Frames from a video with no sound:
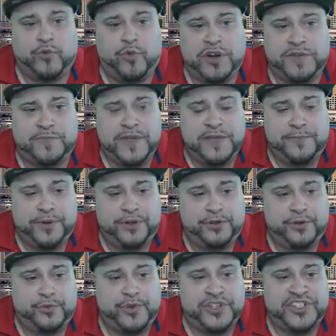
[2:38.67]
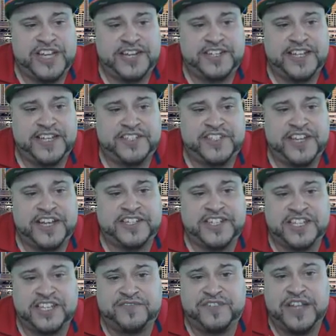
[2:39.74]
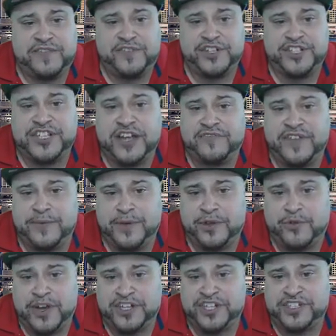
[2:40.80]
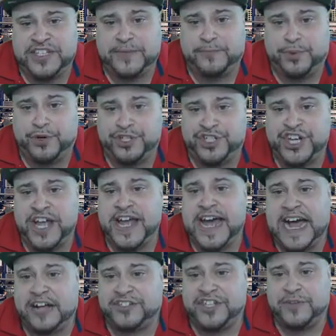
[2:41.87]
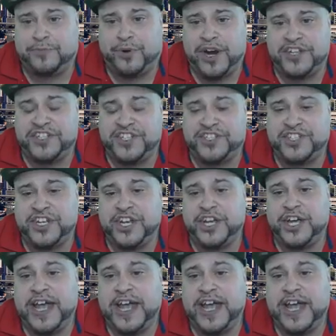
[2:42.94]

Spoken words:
What people resent is the excessive levels of immigration that push housing prices